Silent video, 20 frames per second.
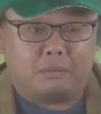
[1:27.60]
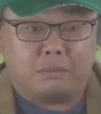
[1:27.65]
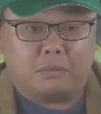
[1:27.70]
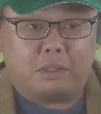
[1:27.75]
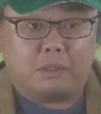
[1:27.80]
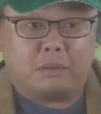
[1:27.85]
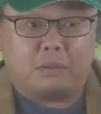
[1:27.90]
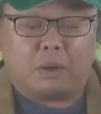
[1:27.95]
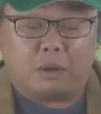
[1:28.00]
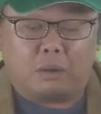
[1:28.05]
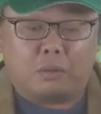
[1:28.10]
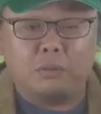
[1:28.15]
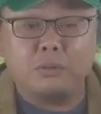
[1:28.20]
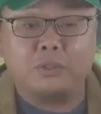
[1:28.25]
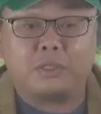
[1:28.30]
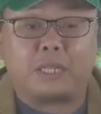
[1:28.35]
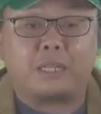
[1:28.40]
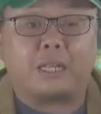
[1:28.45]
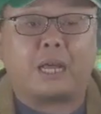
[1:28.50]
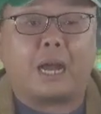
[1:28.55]
Well, I wouldn't
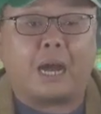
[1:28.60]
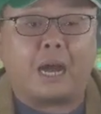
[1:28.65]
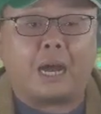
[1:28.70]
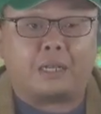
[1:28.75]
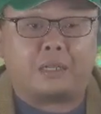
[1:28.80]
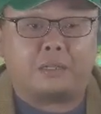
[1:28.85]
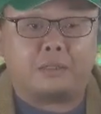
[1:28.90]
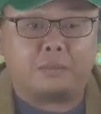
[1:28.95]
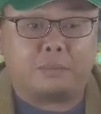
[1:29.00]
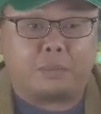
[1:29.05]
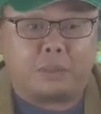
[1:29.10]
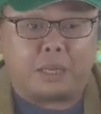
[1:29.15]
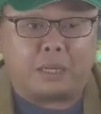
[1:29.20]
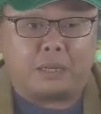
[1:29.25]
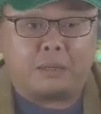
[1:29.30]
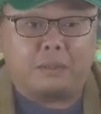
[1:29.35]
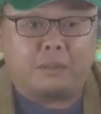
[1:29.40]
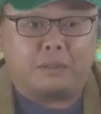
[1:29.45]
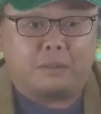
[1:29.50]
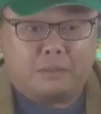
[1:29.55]
say the hardest, but
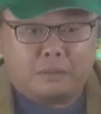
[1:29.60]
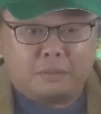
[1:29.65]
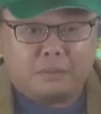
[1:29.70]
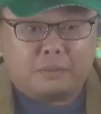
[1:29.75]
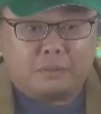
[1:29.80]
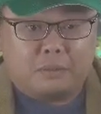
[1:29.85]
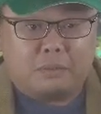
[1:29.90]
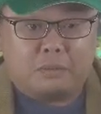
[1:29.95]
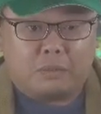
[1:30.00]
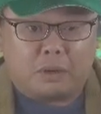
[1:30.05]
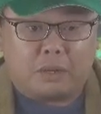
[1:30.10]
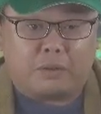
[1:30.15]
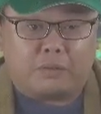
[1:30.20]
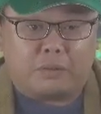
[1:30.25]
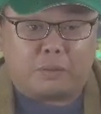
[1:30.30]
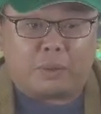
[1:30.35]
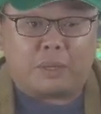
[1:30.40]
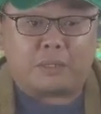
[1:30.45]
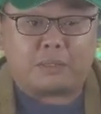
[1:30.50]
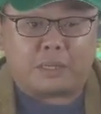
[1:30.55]
one of the
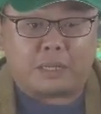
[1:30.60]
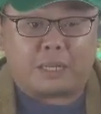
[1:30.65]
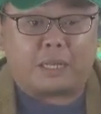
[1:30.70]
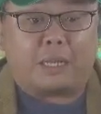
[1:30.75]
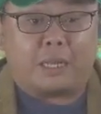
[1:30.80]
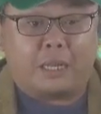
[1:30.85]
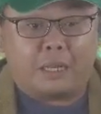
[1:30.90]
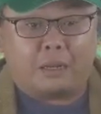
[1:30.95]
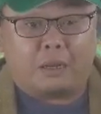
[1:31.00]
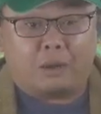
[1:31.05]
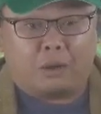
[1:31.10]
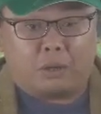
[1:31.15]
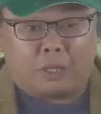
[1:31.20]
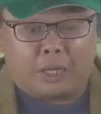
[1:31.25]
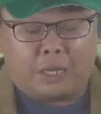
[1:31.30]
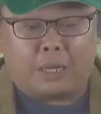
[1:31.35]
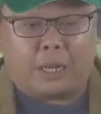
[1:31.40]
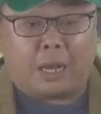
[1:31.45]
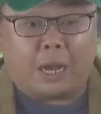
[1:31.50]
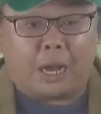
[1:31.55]
ones that got
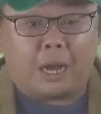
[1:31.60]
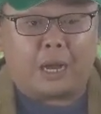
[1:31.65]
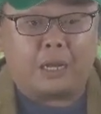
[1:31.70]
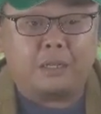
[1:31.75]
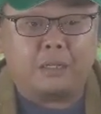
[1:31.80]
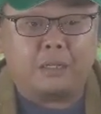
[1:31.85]
hit hard.